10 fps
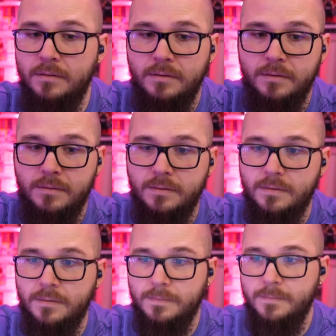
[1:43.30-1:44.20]

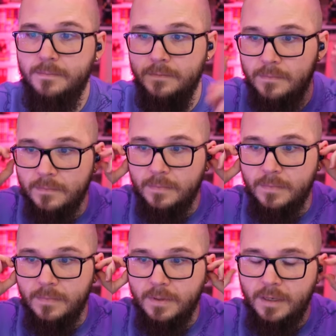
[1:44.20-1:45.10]

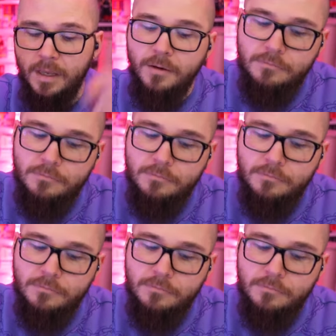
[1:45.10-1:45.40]
(silence)